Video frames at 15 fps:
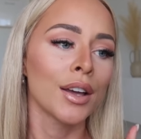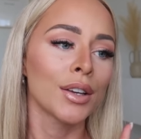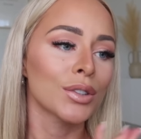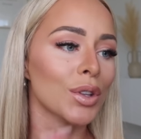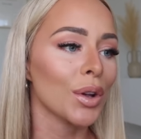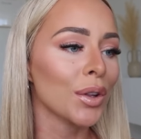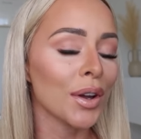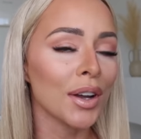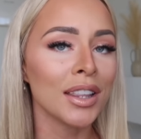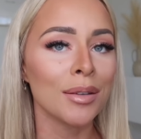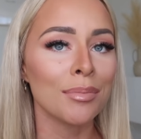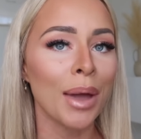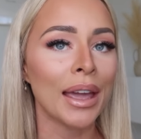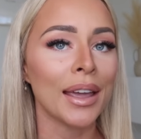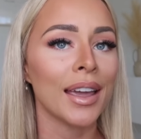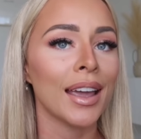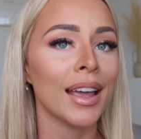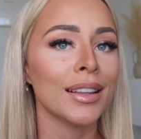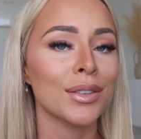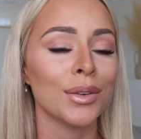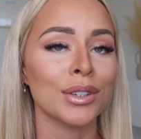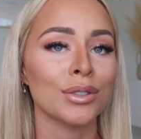so long in the
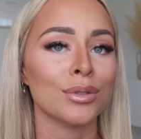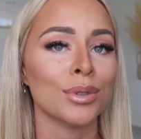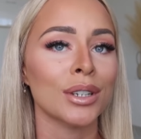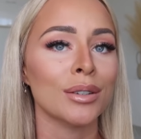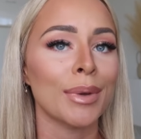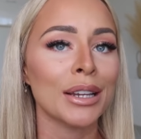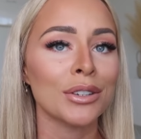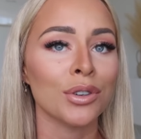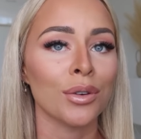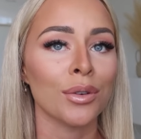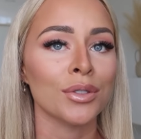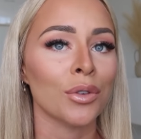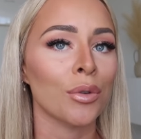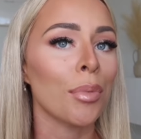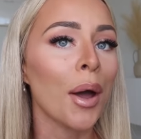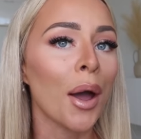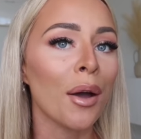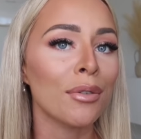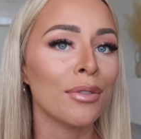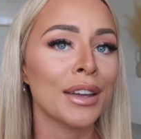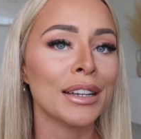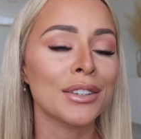making so we just wanted to make sure it was all
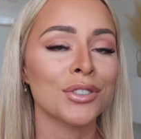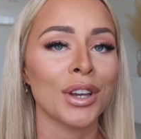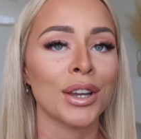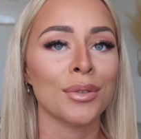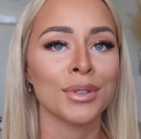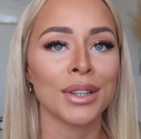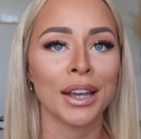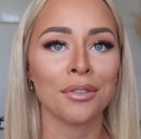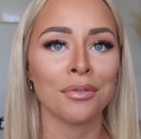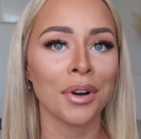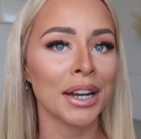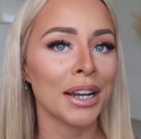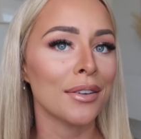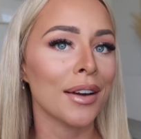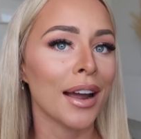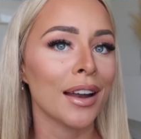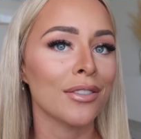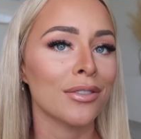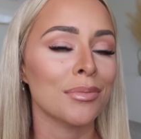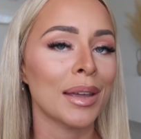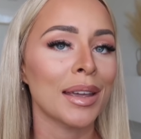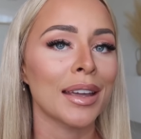perfect Jake was like running around
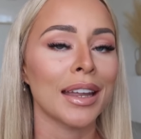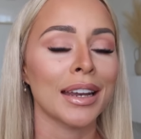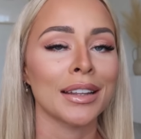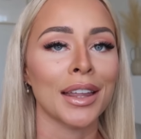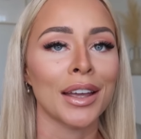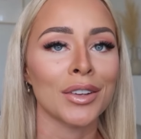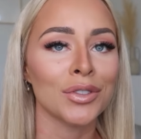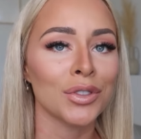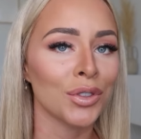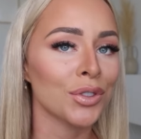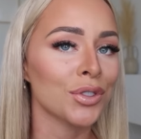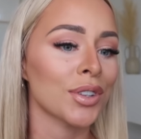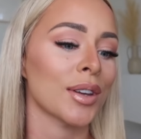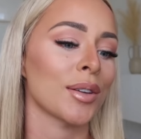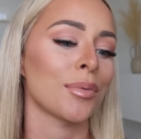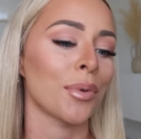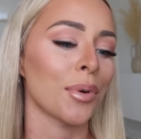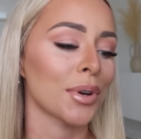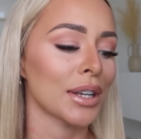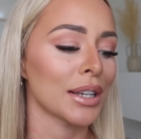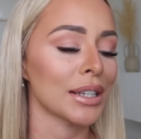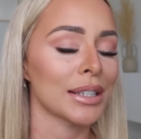for me getting like sushi
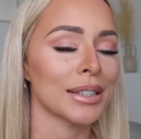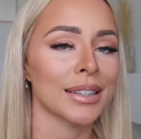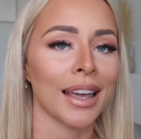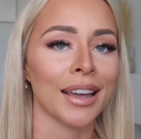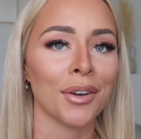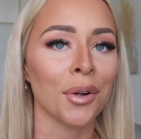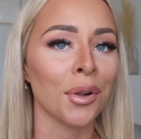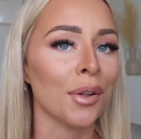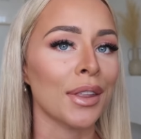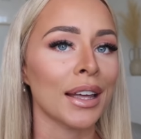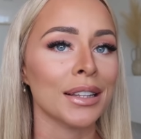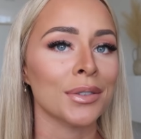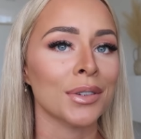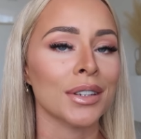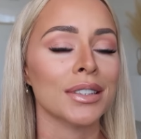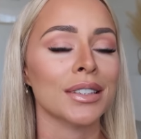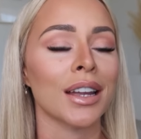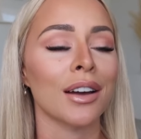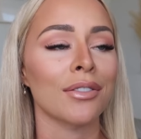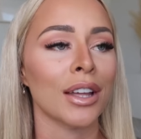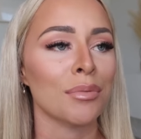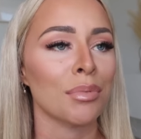waters like all of that sort of
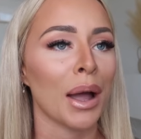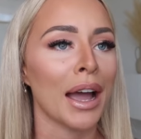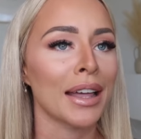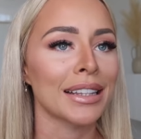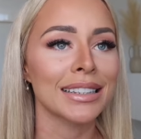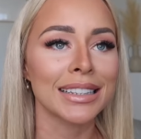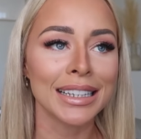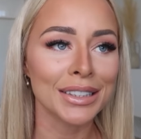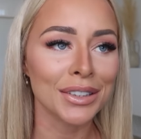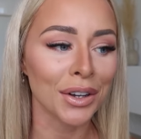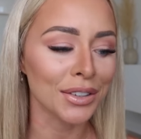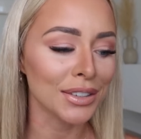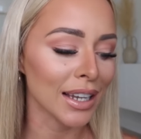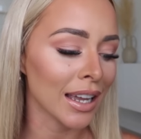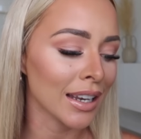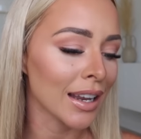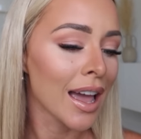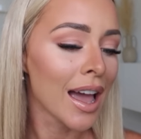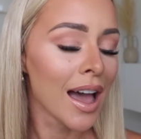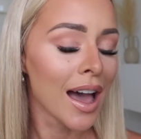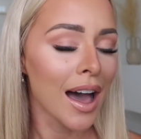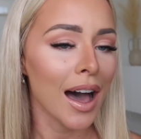stuff like behind the scenes content
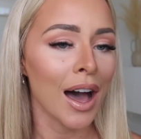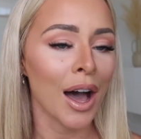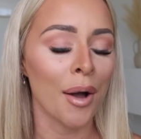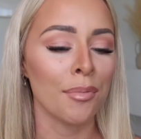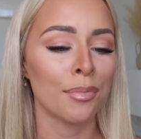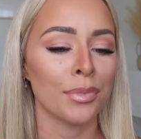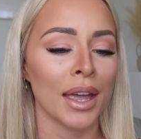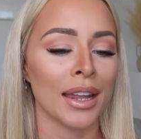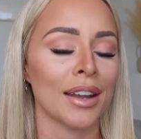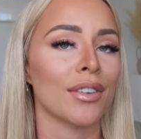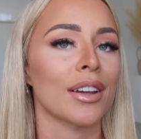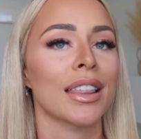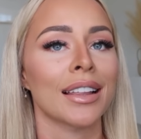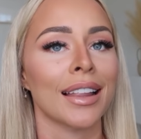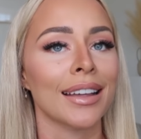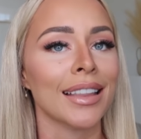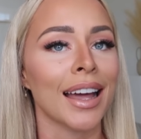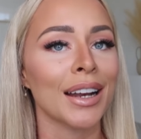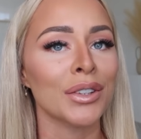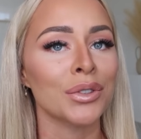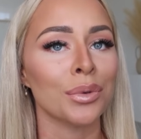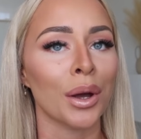um, and everything like
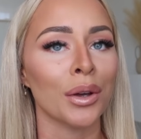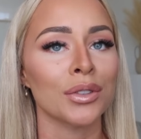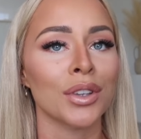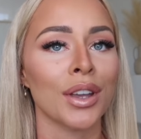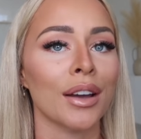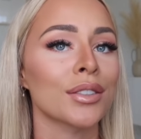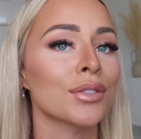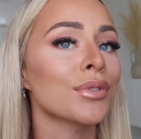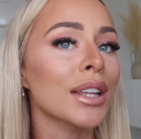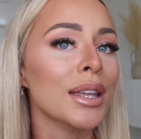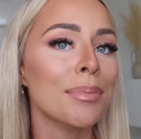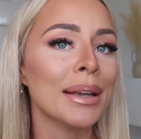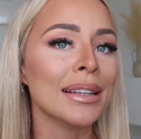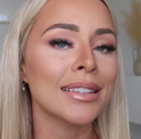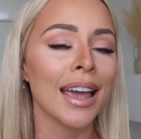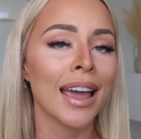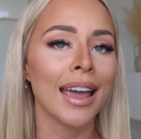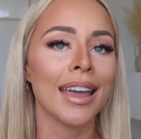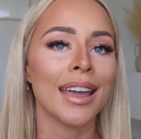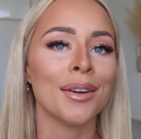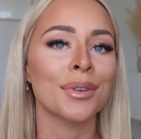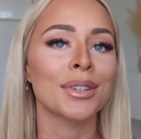that as well. So yeah, it was a really big
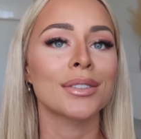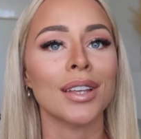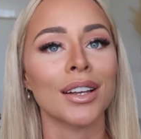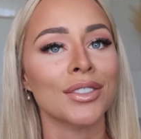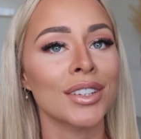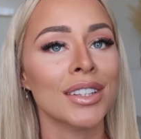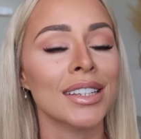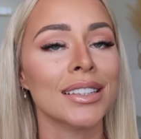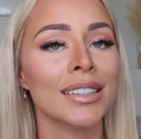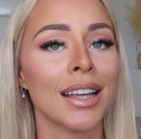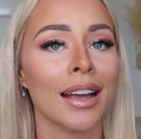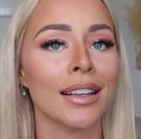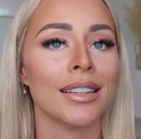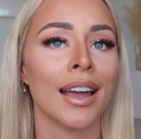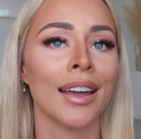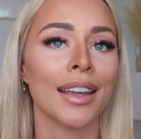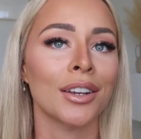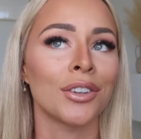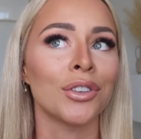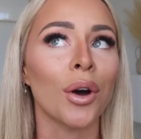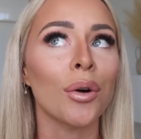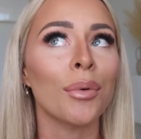day. It was such a success. I
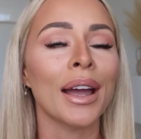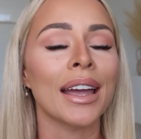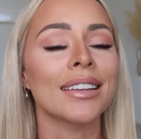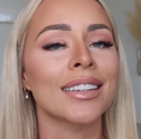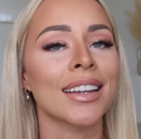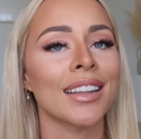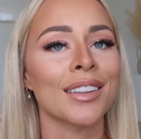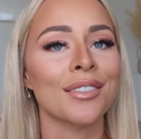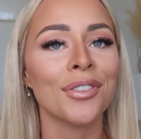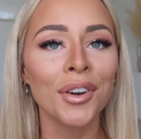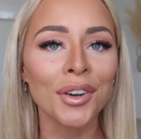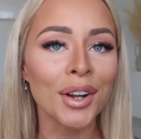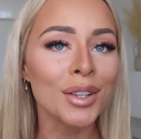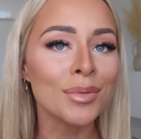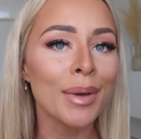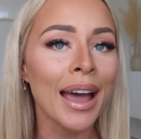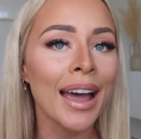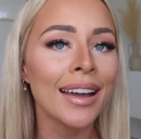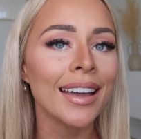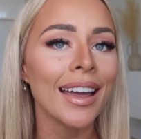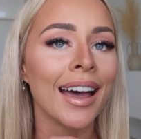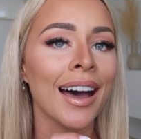cannot wait to get the photos
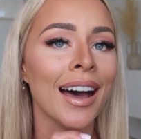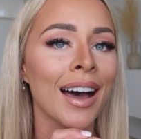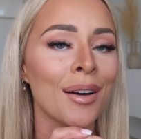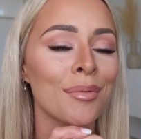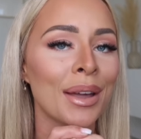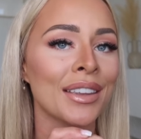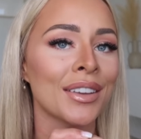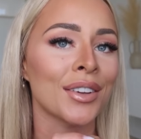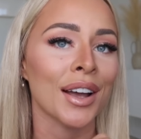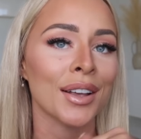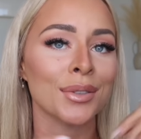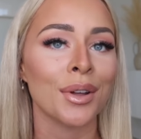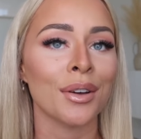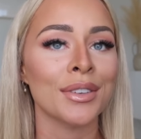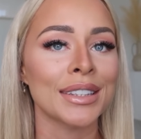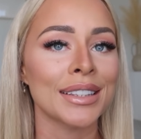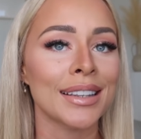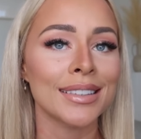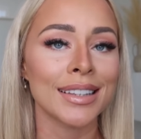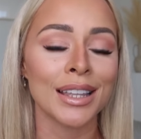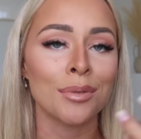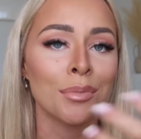back um, and you guys will obviously
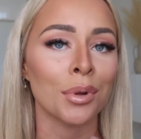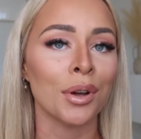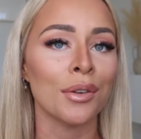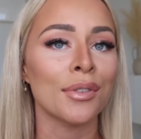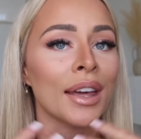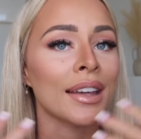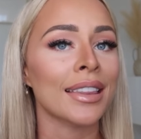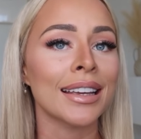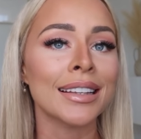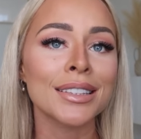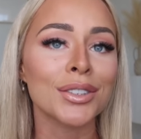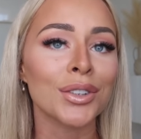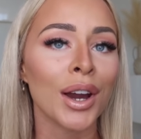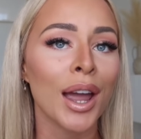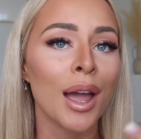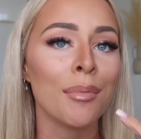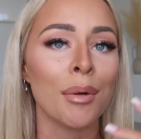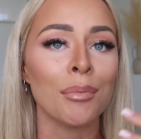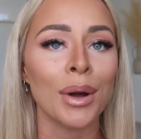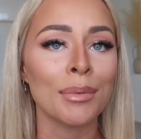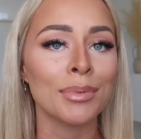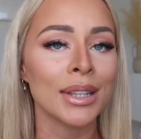see them all over like the Instagram
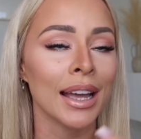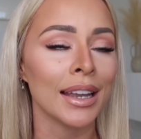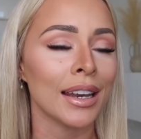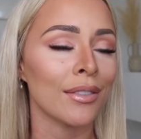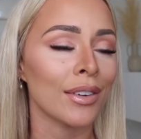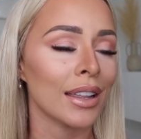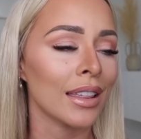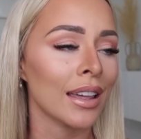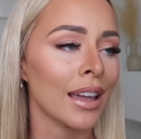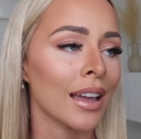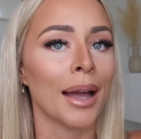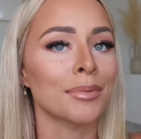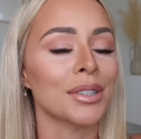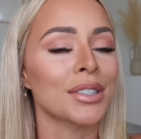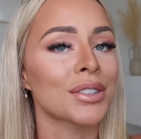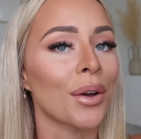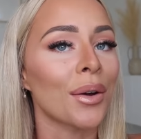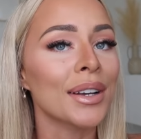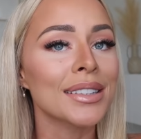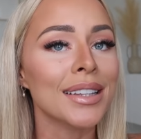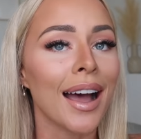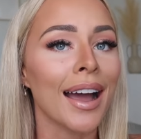and website and everything. I'm just so
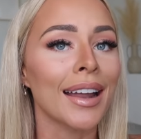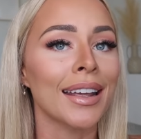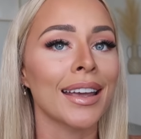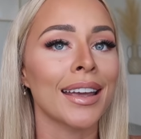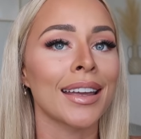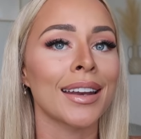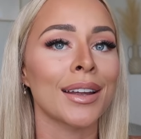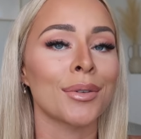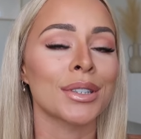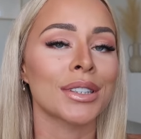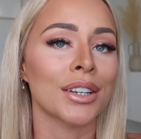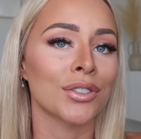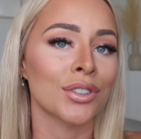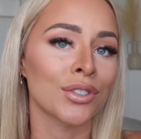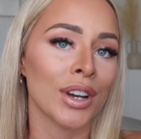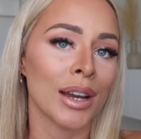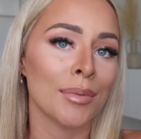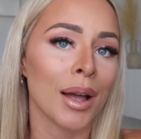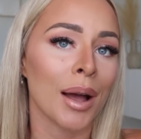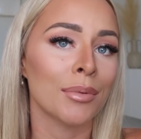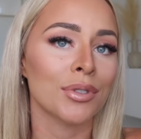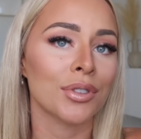excited. It was such a dream
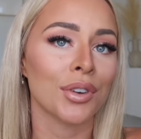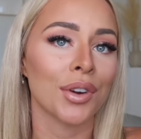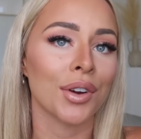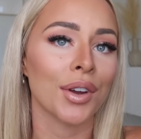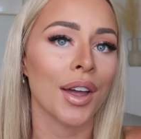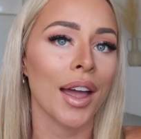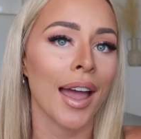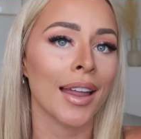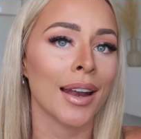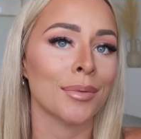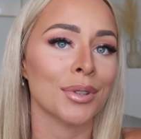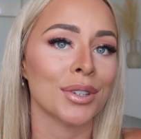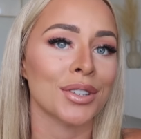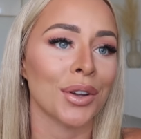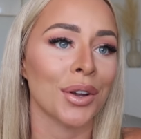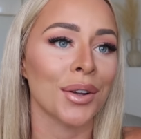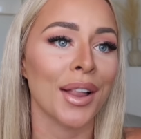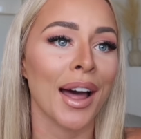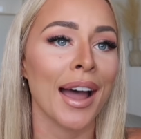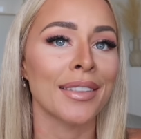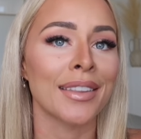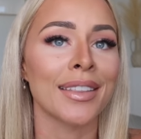come true and I'm just so
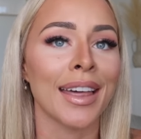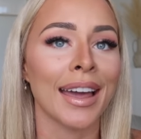glad that